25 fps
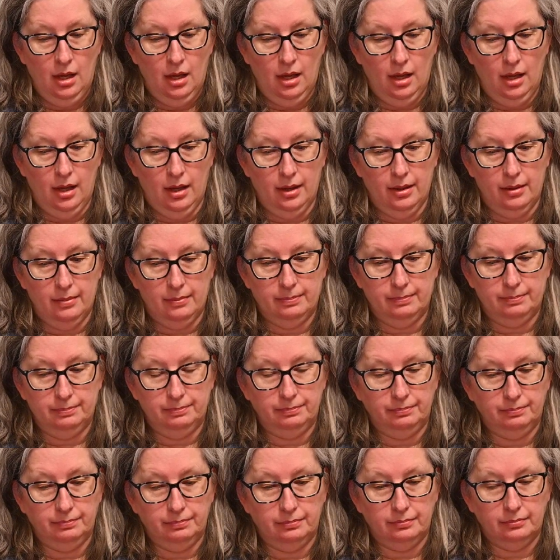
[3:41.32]
I
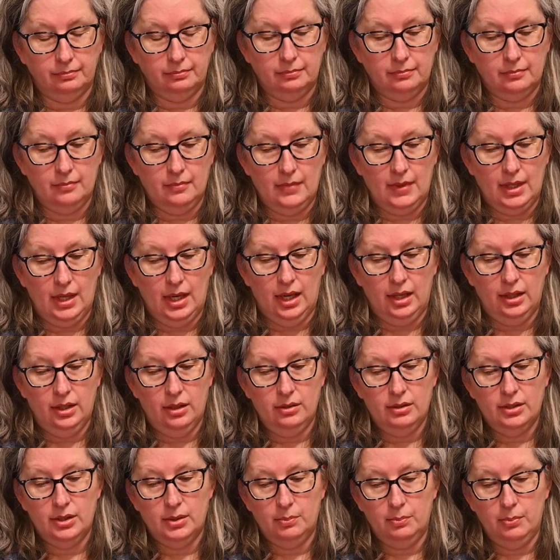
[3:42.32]

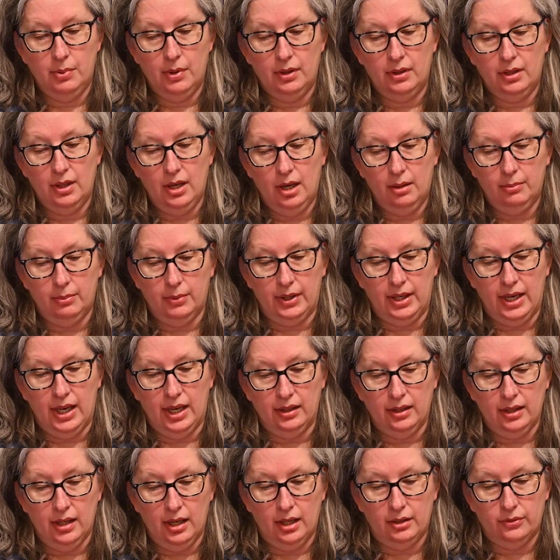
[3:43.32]
use the library
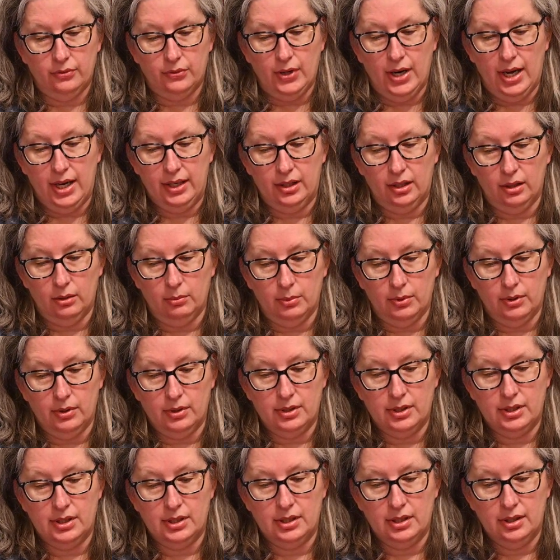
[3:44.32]
online for
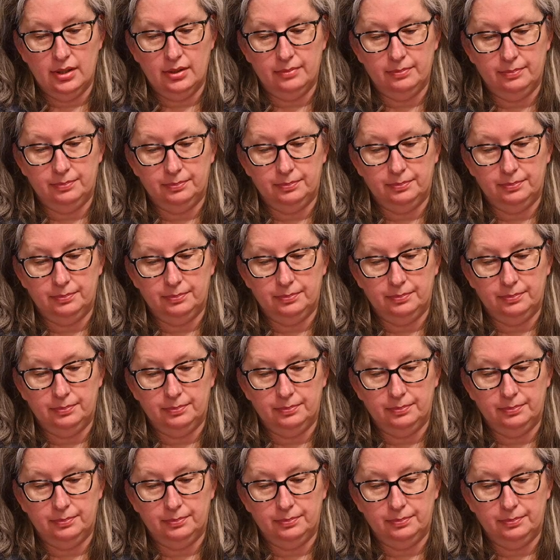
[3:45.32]
audiobooks,